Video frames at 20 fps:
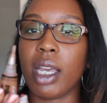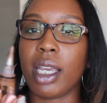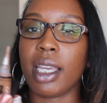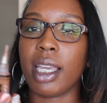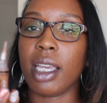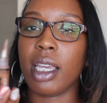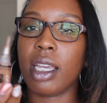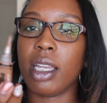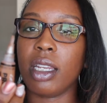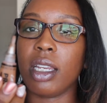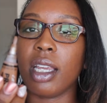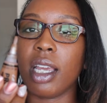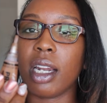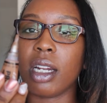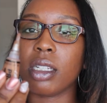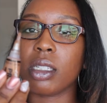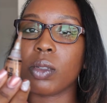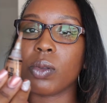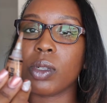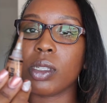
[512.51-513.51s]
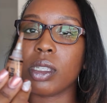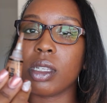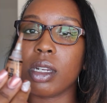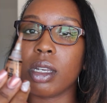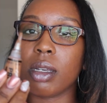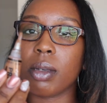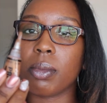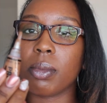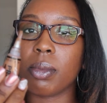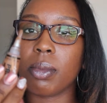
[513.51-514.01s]
Again, you gotta squeeze
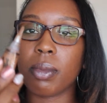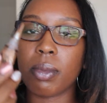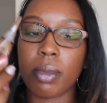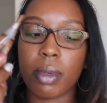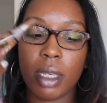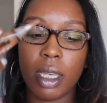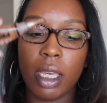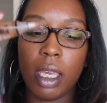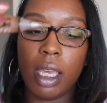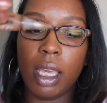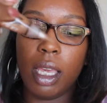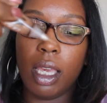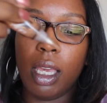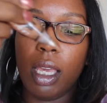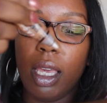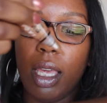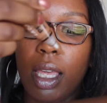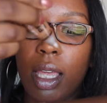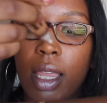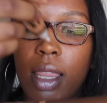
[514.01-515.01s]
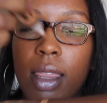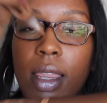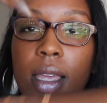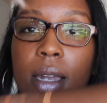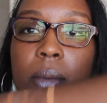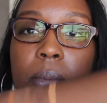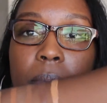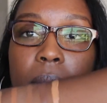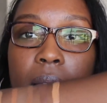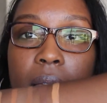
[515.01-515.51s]
it up and
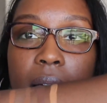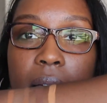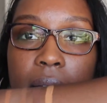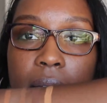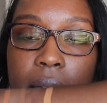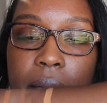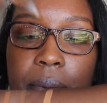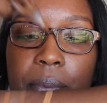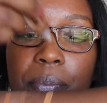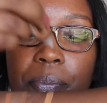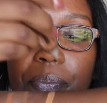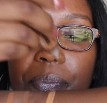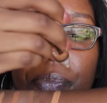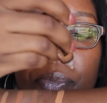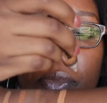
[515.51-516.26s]
then apply.